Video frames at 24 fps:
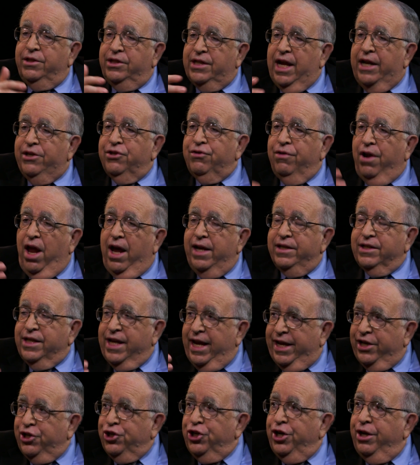centralized
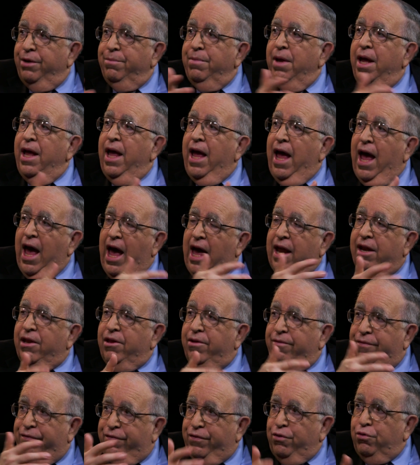kingship out of
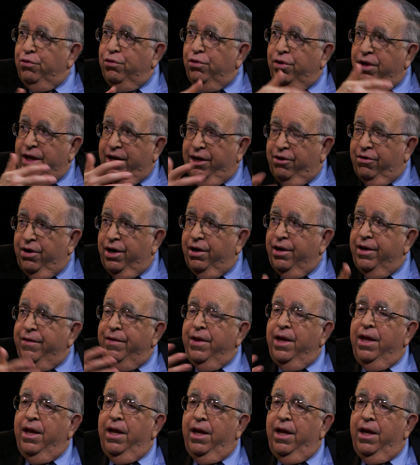the feudal era